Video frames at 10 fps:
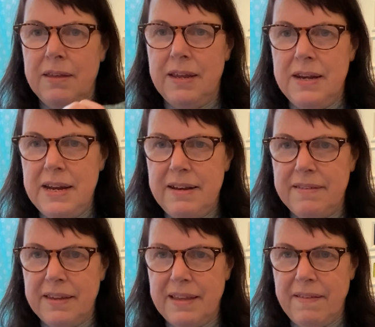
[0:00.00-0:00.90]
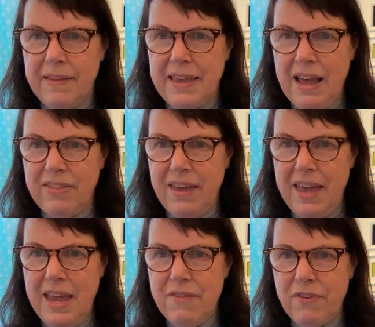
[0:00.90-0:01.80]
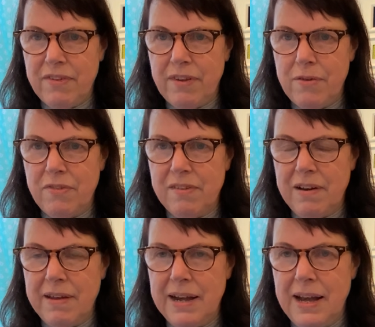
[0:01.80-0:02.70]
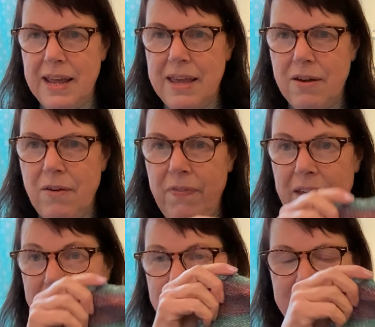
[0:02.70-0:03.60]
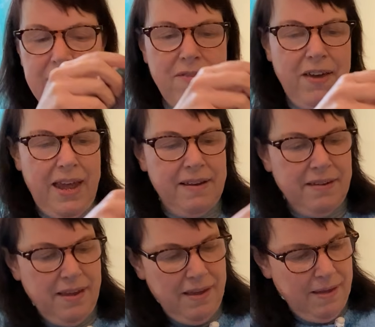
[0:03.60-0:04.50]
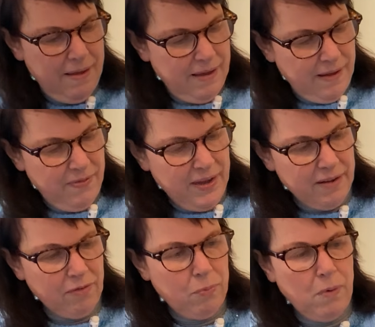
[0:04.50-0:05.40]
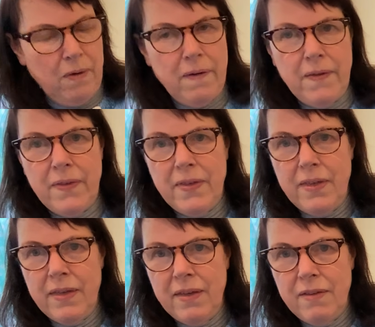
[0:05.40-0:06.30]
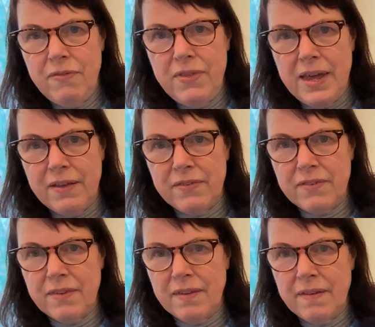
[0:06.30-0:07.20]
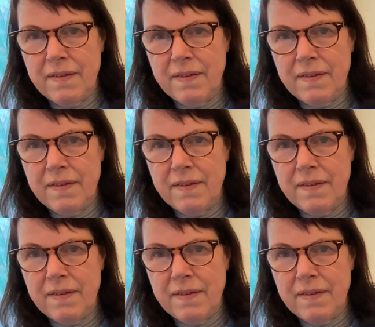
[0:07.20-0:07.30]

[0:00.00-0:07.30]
You need to gather ever so slightly on that sleeve head, and that's what this